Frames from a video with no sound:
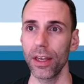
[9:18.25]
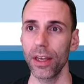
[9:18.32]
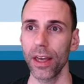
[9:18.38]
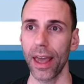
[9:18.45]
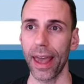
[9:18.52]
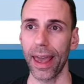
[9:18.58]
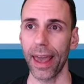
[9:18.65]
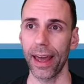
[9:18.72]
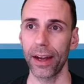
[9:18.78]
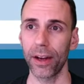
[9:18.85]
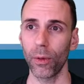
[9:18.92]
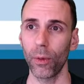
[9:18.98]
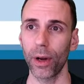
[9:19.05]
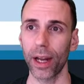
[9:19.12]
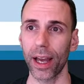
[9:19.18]
And
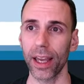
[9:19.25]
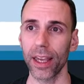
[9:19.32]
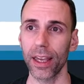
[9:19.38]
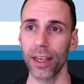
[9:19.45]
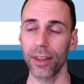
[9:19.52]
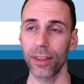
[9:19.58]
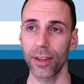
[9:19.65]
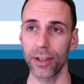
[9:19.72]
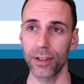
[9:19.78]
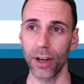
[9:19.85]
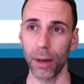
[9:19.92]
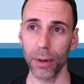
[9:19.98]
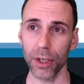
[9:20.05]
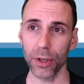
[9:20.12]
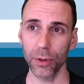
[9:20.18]
when I hit the
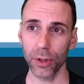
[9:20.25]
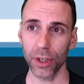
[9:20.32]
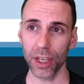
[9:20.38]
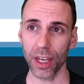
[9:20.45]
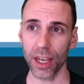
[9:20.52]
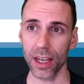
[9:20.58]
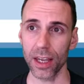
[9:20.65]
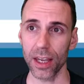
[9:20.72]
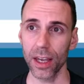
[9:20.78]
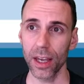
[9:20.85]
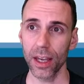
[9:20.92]
W key,